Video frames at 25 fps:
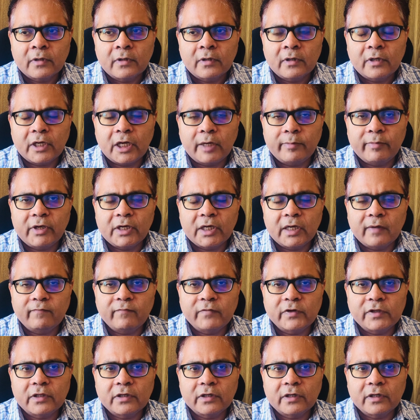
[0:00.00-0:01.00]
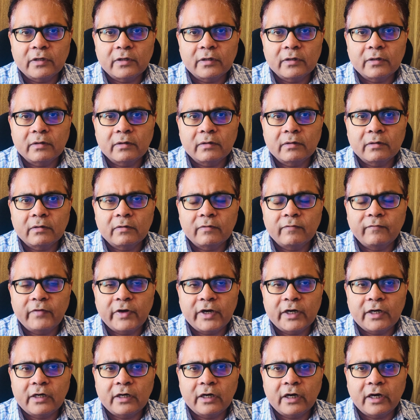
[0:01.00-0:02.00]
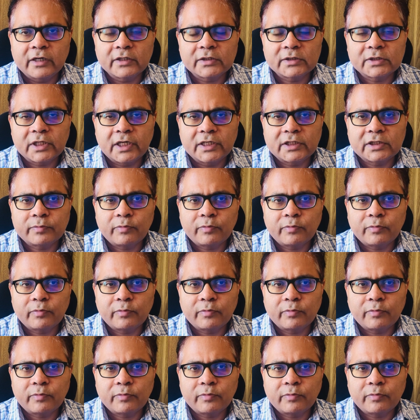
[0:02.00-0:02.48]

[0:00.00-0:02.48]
coming up with a very large size